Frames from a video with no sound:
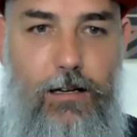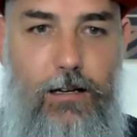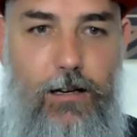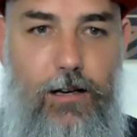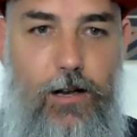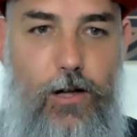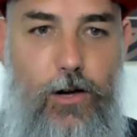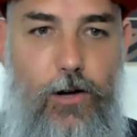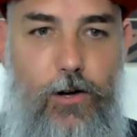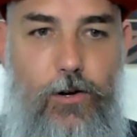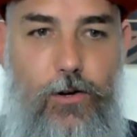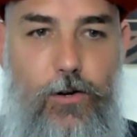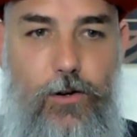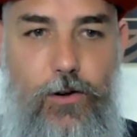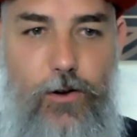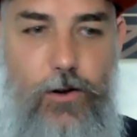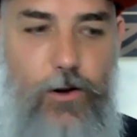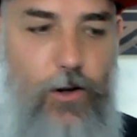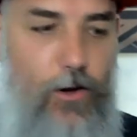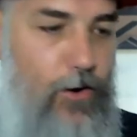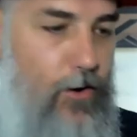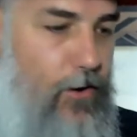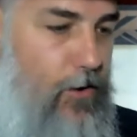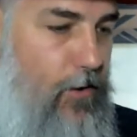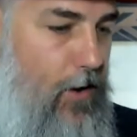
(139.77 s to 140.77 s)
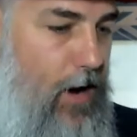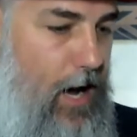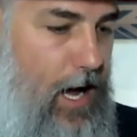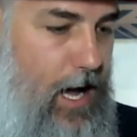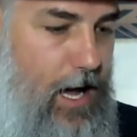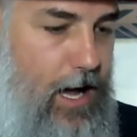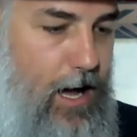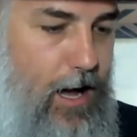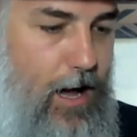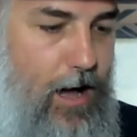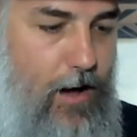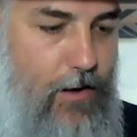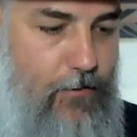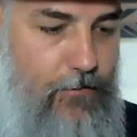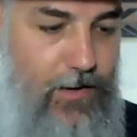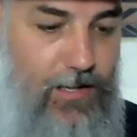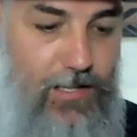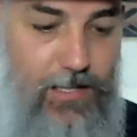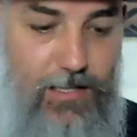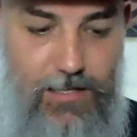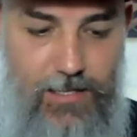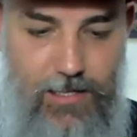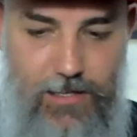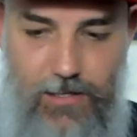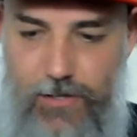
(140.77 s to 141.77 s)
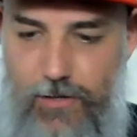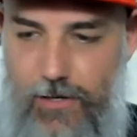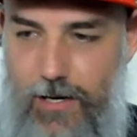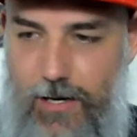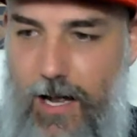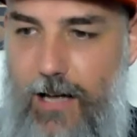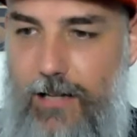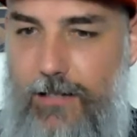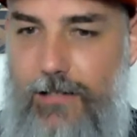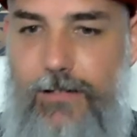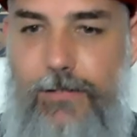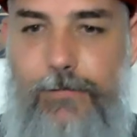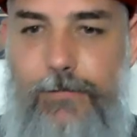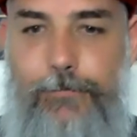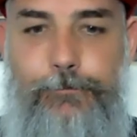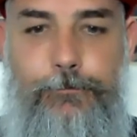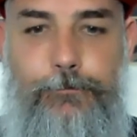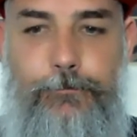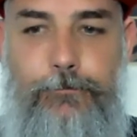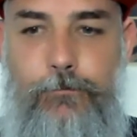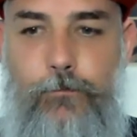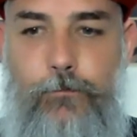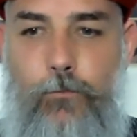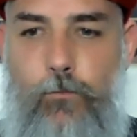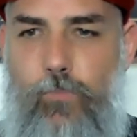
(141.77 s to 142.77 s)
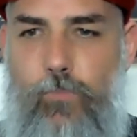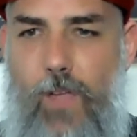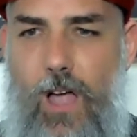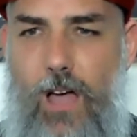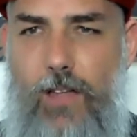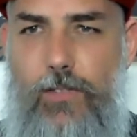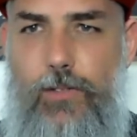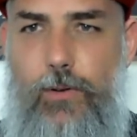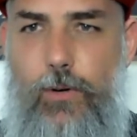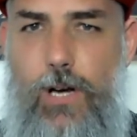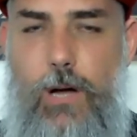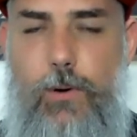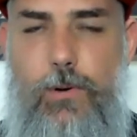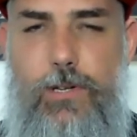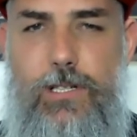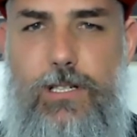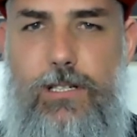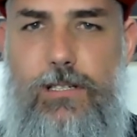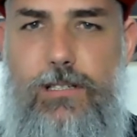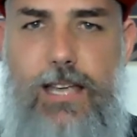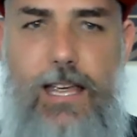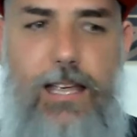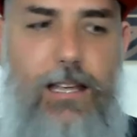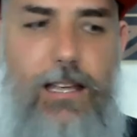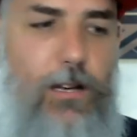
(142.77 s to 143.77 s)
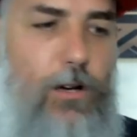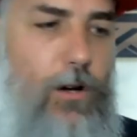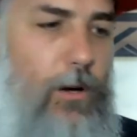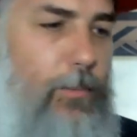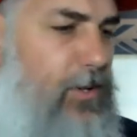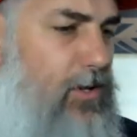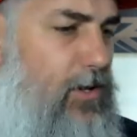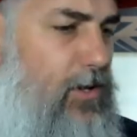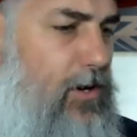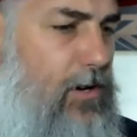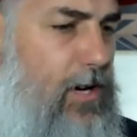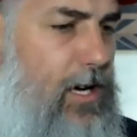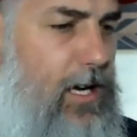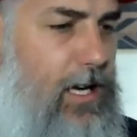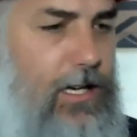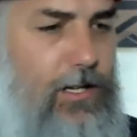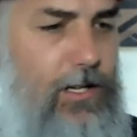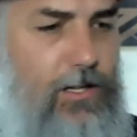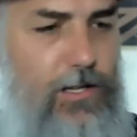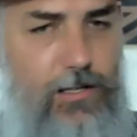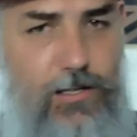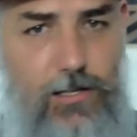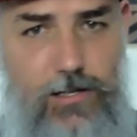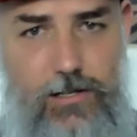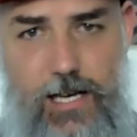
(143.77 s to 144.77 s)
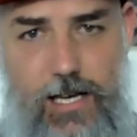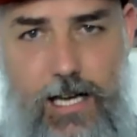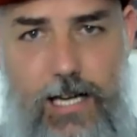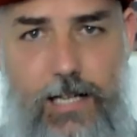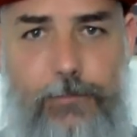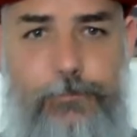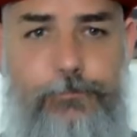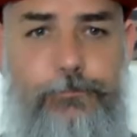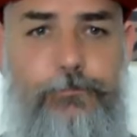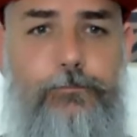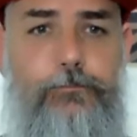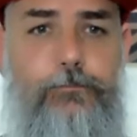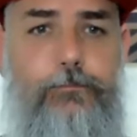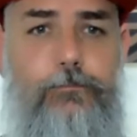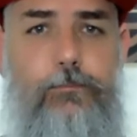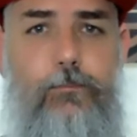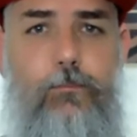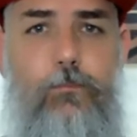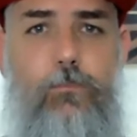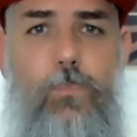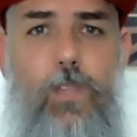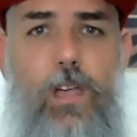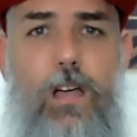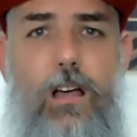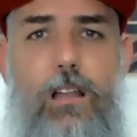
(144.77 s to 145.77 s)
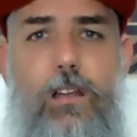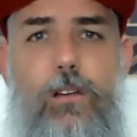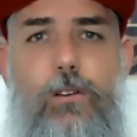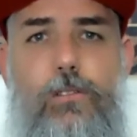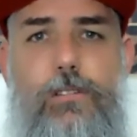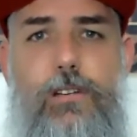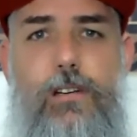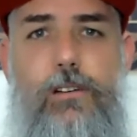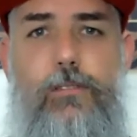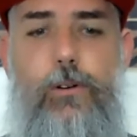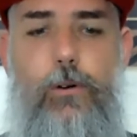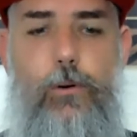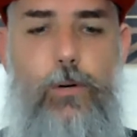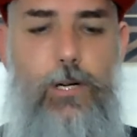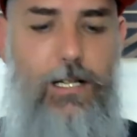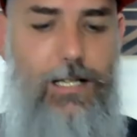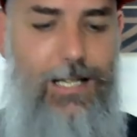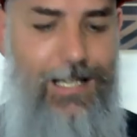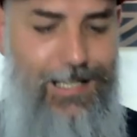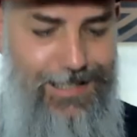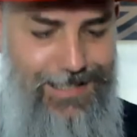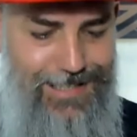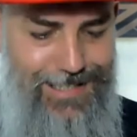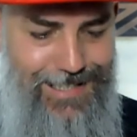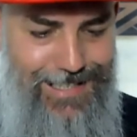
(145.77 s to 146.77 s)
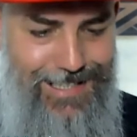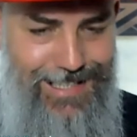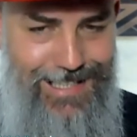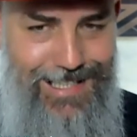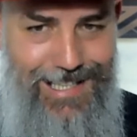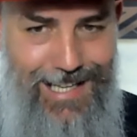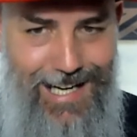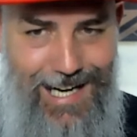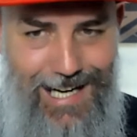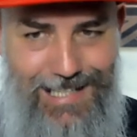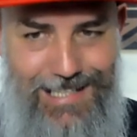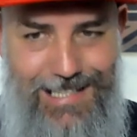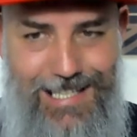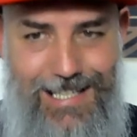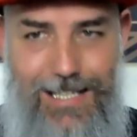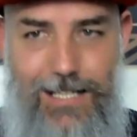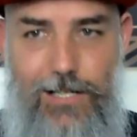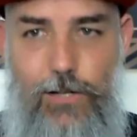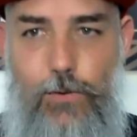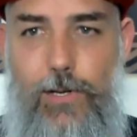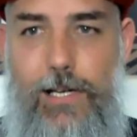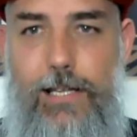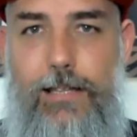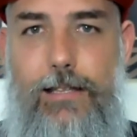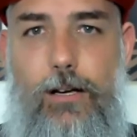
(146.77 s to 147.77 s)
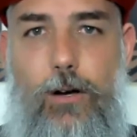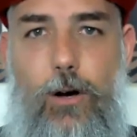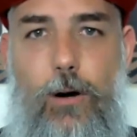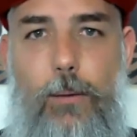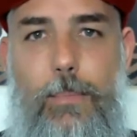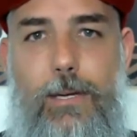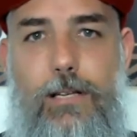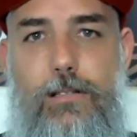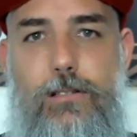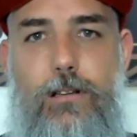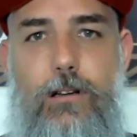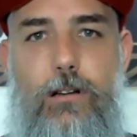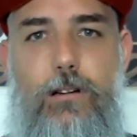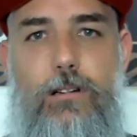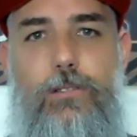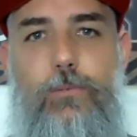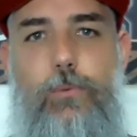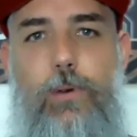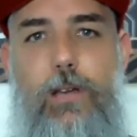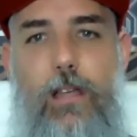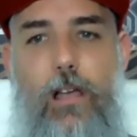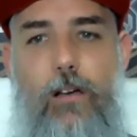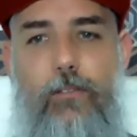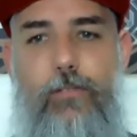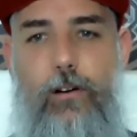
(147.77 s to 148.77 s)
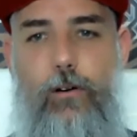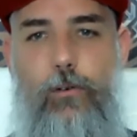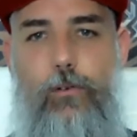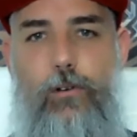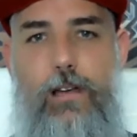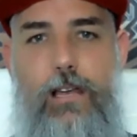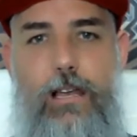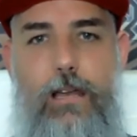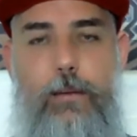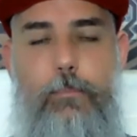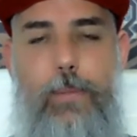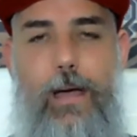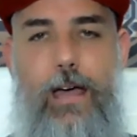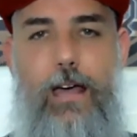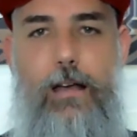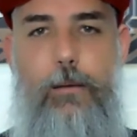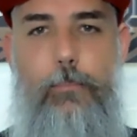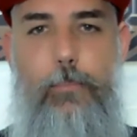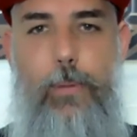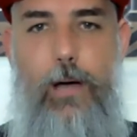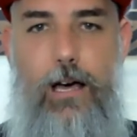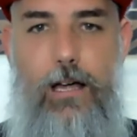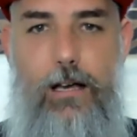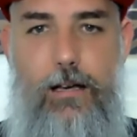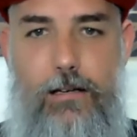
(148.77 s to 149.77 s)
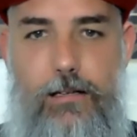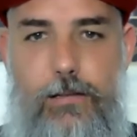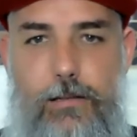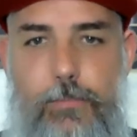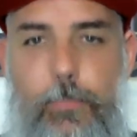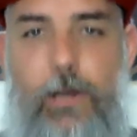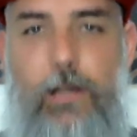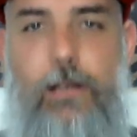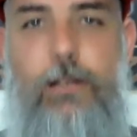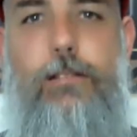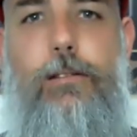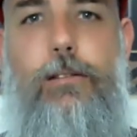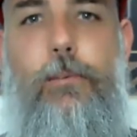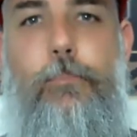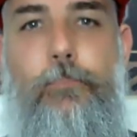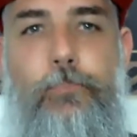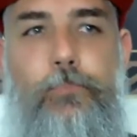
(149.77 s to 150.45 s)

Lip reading: No visitor tonight. I thought I would just take an opportunity just to say hello to everyone. I didn't read the comments last week. I felt really bad about it. But